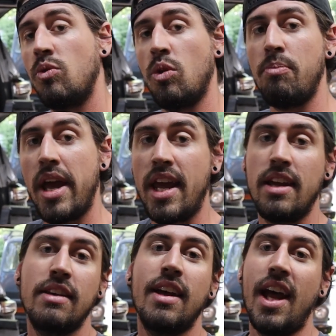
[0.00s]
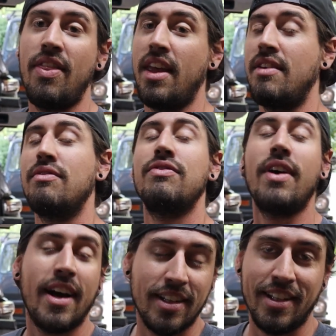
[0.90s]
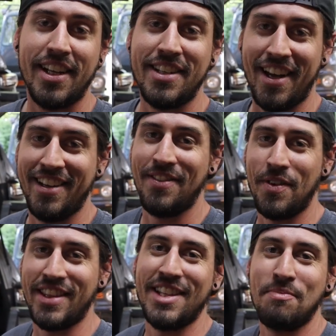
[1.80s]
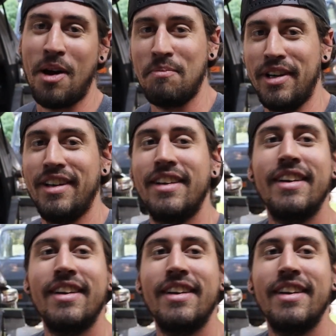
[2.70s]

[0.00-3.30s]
We'll paint, and then finally done with this bumper.